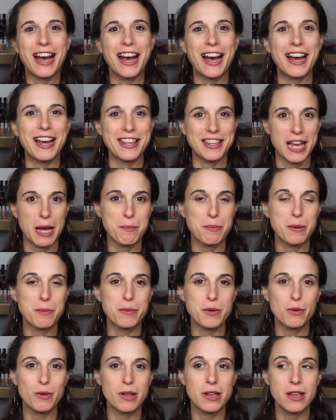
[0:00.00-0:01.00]
Yapa
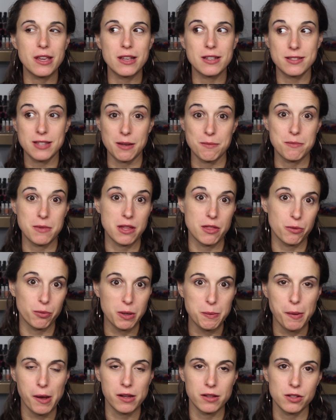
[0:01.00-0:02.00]
Beauty sent me
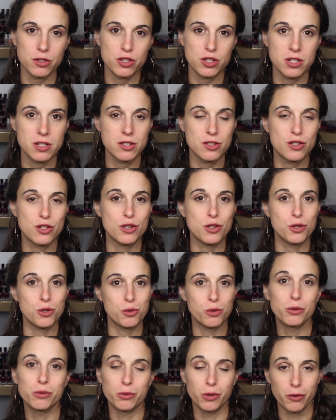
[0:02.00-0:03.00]
3 polishes
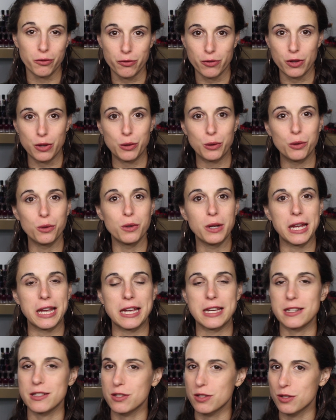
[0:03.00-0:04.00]
to review
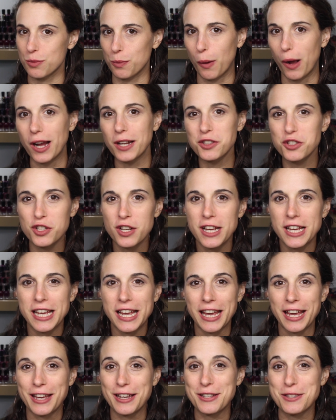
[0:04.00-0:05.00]
and swatch,
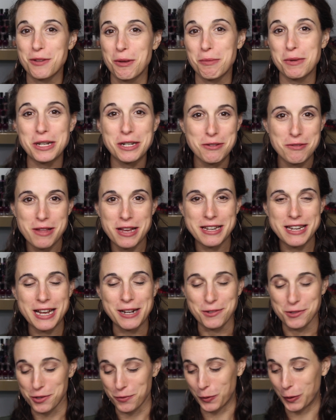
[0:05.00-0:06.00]
and so I'm going to do that
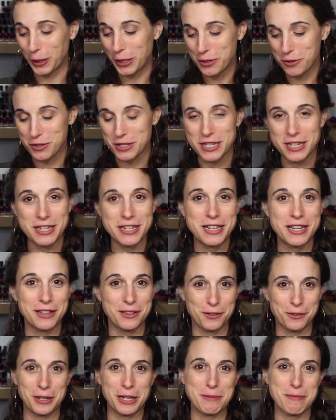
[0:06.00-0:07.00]
now. So if you're interested in
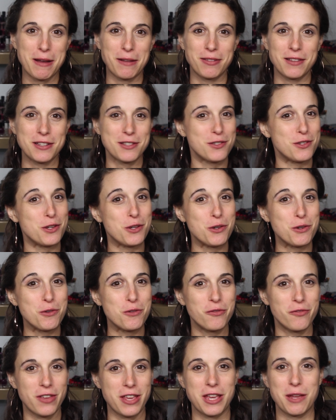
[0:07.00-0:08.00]
learning about this new
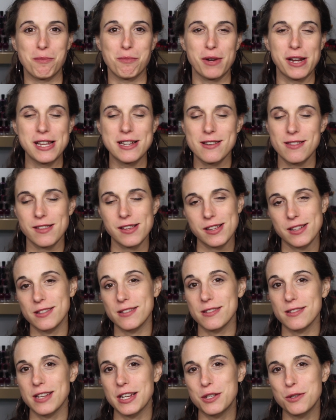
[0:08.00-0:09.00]
vegan brand,
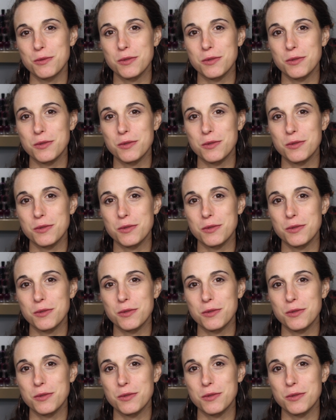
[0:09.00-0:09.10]
then stay